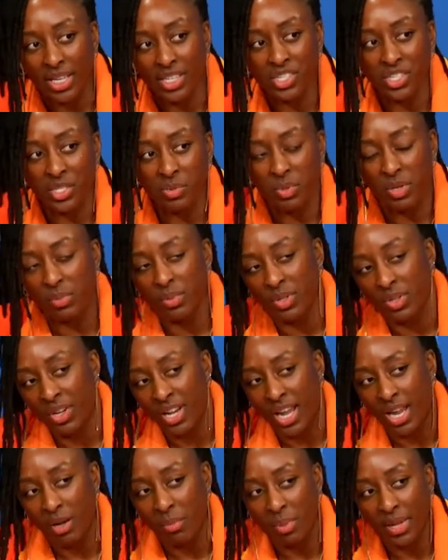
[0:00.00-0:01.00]
It's just people are
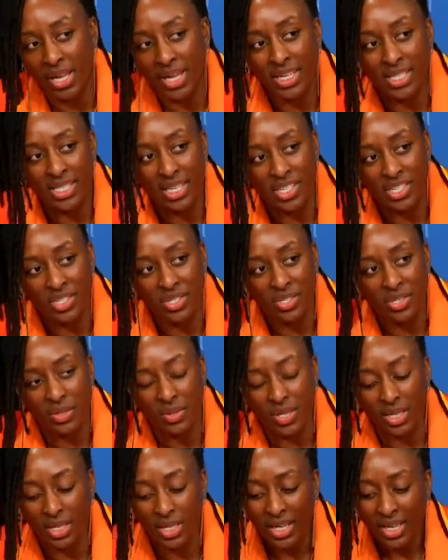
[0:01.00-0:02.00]
now paying attention
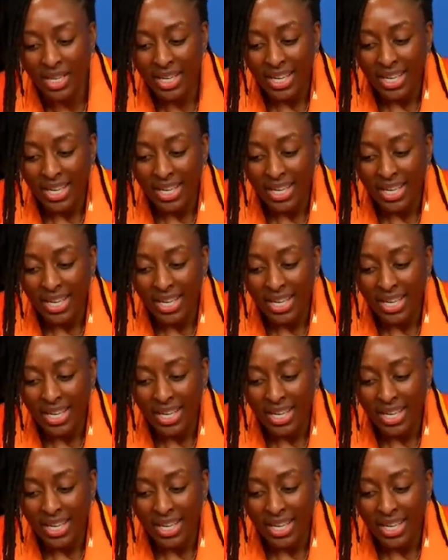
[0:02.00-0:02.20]
to it.